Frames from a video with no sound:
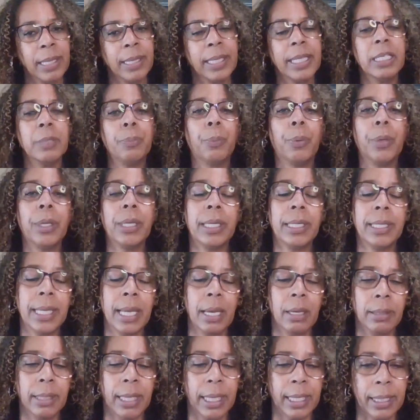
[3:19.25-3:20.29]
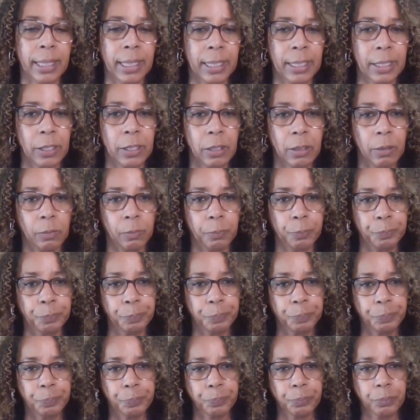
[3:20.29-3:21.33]
Let's break it down like this.
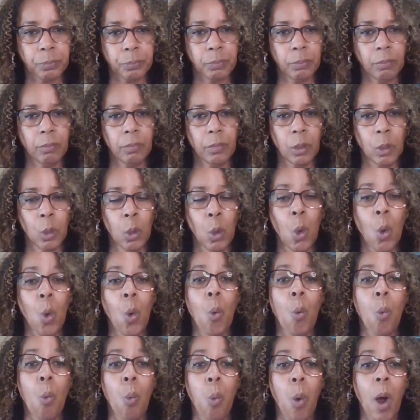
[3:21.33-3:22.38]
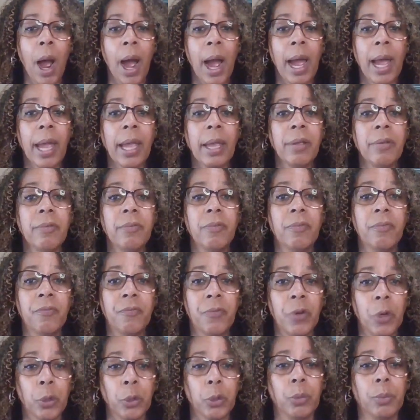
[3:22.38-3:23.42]
Why
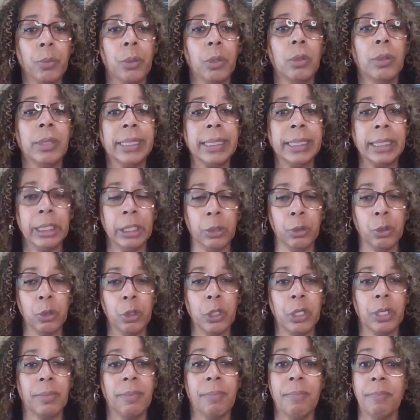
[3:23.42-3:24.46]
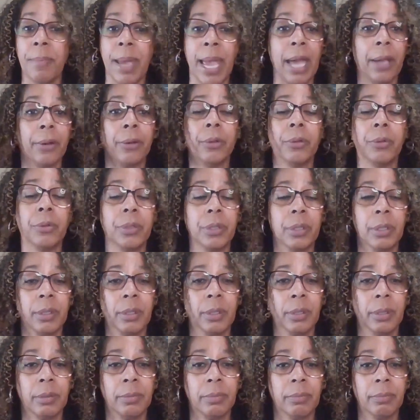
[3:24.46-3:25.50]
vulnerable leadership matters.
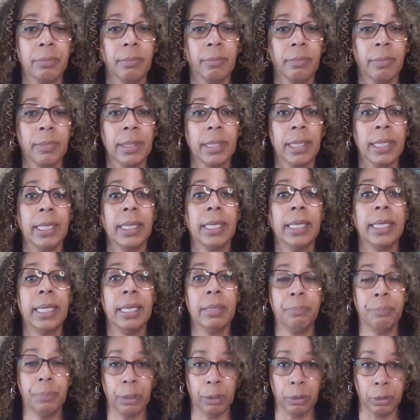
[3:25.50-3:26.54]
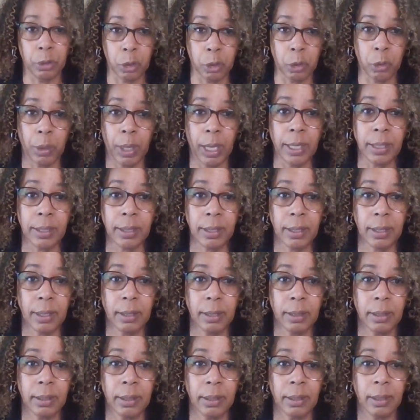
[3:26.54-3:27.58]
It builds trust,
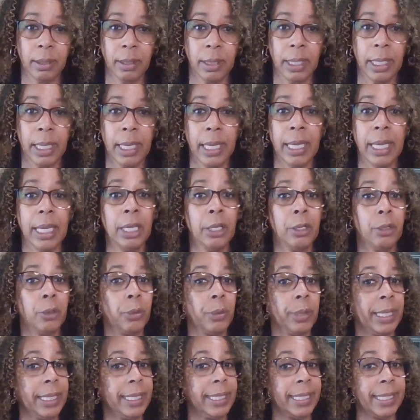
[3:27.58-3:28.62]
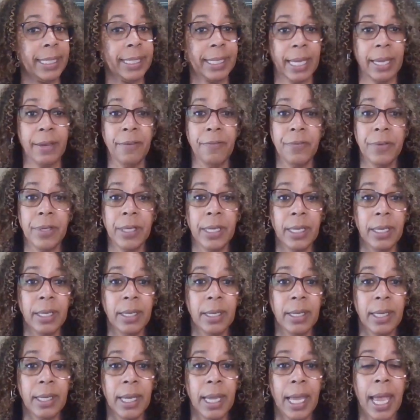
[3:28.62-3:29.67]
it creates
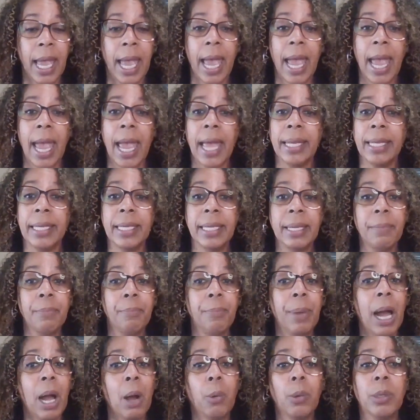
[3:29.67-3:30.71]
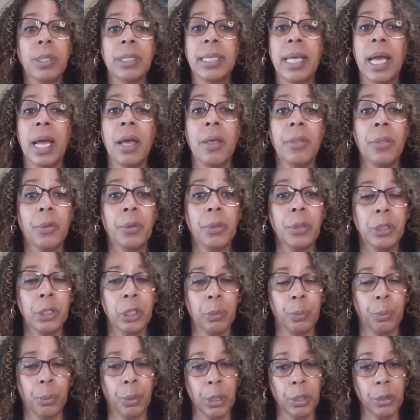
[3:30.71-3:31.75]
safety, and it empowers others
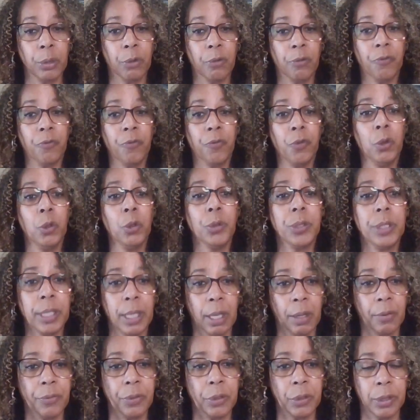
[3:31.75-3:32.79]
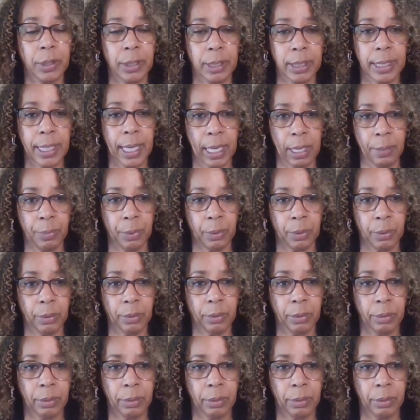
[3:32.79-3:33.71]
to bring their full selves to the table.